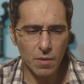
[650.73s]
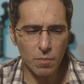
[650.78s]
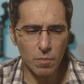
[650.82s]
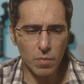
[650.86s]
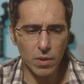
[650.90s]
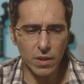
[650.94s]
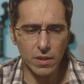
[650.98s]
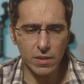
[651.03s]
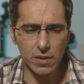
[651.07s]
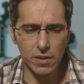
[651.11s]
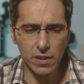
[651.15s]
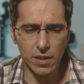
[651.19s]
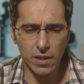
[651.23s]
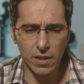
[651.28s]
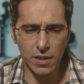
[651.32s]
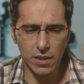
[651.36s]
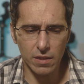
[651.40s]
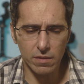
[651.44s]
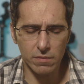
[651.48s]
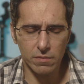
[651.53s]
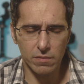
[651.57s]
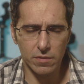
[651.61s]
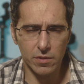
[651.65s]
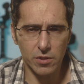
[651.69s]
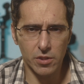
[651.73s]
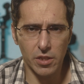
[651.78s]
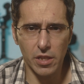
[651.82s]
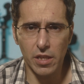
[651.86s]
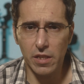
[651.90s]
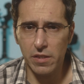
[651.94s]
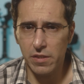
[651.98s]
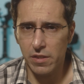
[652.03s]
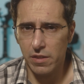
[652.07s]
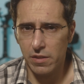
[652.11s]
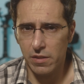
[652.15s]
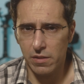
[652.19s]
But
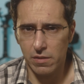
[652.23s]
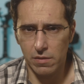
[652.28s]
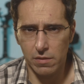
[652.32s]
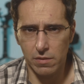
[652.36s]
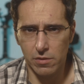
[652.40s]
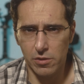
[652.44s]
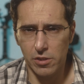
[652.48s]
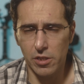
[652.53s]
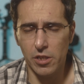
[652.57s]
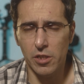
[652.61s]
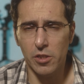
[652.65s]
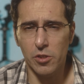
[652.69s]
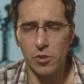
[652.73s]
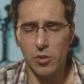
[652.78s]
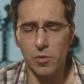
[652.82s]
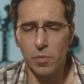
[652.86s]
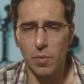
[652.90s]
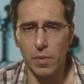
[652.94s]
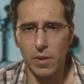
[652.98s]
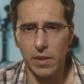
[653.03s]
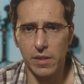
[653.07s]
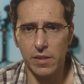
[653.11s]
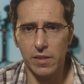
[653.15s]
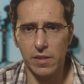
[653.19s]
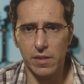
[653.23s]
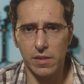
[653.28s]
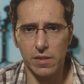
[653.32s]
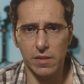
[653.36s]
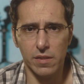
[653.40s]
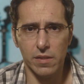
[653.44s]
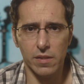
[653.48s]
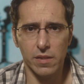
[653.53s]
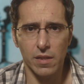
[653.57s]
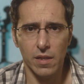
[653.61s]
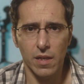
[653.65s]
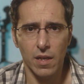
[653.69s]
these two
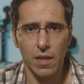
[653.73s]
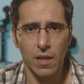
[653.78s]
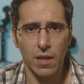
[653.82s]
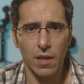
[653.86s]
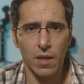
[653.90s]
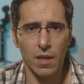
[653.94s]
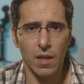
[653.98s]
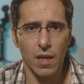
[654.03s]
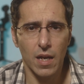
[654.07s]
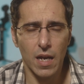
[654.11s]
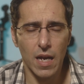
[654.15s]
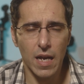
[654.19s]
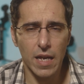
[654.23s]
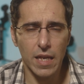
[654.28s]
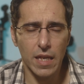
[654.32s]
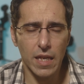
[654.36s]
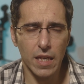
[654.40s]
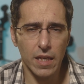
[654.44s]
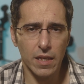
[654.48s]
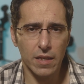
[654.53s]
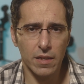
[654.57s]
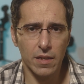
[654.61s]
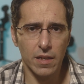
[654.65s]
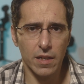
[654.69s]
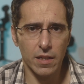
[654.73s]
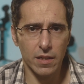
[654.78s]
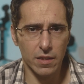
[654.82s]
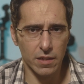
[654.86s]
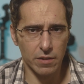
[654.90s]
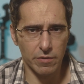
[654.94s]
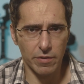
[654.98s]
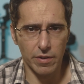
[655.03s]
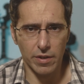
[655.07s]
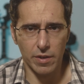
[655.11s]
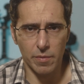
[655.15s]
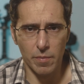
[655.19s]
places I can
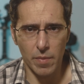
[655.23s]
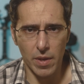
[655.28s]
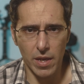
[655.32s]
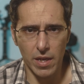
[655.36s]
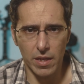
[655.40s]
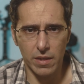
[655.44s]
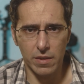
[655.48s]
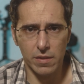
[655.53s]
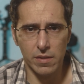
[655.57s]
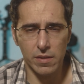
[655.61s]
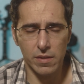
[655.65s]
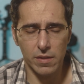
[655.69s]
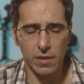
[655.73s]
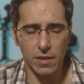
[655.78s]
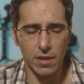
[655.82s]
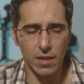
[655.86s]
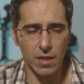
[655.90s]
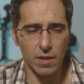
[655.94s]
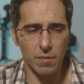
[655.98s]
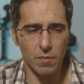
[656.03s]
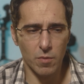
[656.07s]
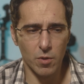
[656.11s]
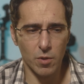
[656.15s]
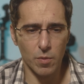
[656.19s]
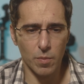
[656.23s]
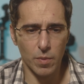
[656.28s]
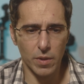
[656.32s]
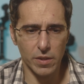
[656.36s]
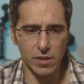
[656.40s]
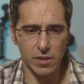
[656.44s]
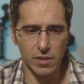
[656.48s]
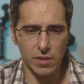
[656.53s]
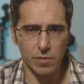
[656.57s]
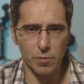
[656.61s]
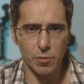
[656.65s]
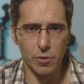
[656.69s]
highly recommend. Both
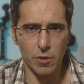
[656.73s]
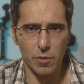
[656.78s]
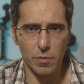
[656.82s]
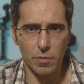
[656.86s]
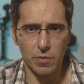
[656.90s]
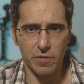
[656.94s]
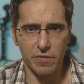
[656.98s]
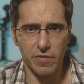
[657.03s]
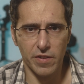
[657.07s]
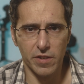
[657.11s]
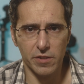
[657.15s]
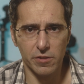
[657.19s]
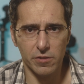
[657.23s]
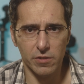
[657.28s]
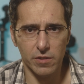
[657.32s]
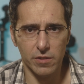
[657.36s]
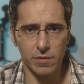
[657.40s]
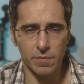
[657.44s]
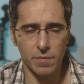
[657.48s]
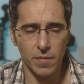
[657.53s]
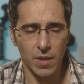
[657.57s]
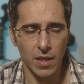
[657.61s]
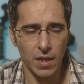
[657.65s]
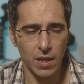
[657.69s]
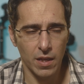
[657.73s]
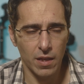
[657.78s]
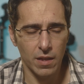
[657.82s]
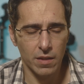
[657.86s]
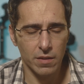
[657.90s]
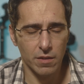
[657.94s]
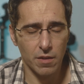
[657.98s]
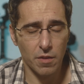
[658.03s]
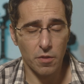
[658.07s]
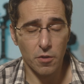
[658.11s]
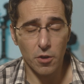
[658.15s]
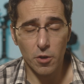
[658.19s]
places are pretty professional.
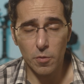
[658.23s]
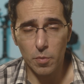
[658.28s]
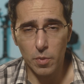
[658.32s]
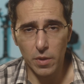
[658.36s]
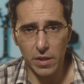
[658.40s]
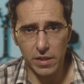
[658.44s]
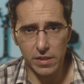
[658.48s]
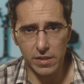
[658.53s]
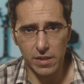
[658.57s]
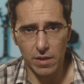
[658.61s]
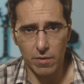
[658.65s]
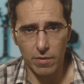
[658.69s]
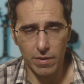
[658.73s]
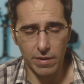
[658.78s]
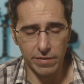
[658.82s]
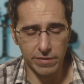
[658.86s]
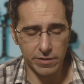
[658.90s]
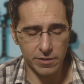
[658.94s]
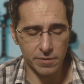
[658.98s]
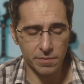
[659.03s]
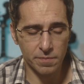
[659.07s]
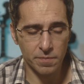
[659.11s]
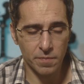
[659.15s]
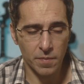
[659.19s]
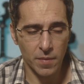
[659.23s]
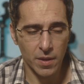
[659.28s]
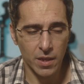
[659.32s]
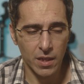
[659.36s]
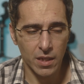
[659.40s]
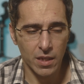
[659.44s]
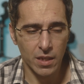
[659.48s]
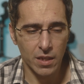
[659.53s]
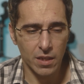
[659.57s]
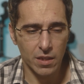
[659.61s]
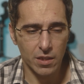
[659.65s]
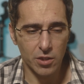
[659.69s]
The third place, however,
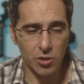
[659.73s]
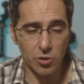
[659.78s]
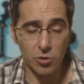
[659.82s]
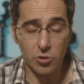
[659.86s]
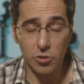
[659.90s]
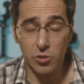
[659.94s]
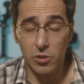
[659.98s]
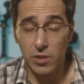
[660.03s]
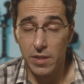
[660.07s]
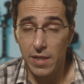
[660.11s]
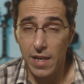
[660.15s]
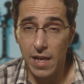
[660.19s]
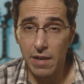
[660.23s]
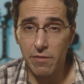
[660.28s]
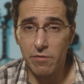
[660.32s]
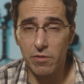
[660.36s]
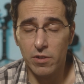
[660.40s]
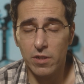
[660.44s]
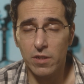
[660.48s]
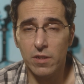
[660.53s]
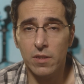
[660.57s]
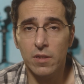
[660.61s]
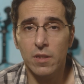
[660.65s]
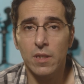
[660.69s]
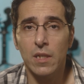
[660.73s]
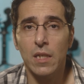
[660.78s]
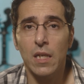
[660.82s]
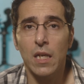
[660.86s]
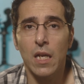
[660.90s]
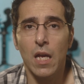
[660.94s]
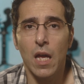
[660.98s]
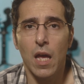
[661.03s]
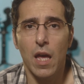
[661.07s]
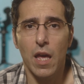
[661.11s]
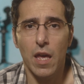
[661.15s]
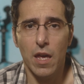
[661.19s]
you should never
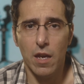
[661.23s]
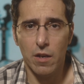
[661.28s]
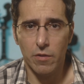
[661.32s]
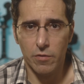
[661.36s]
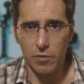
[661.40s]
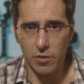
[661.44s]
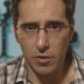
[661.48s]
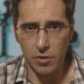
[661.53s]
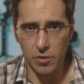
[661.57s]
ever